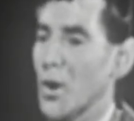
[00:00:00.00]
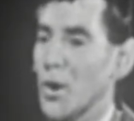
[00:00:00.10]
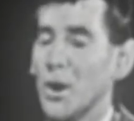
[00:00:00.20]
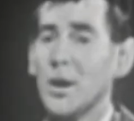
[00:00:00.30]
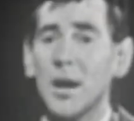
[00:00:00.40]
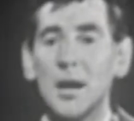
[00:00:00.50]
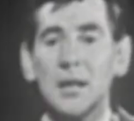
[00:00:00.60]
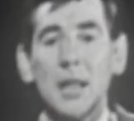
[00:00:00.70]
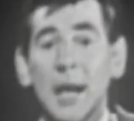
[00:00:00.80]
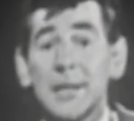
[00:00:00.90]
Or a
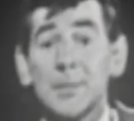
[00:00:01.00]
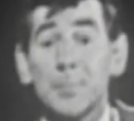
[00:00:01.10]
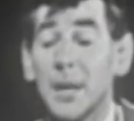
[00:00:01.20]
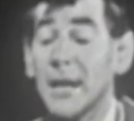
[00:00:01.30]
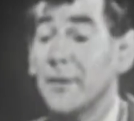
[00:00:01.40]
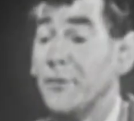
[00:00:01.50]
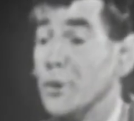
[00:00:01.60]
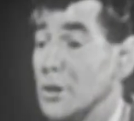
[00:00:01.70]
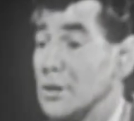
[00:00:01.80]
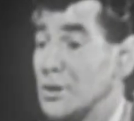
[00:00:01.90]
light,
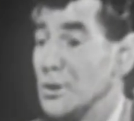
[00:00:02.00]
playful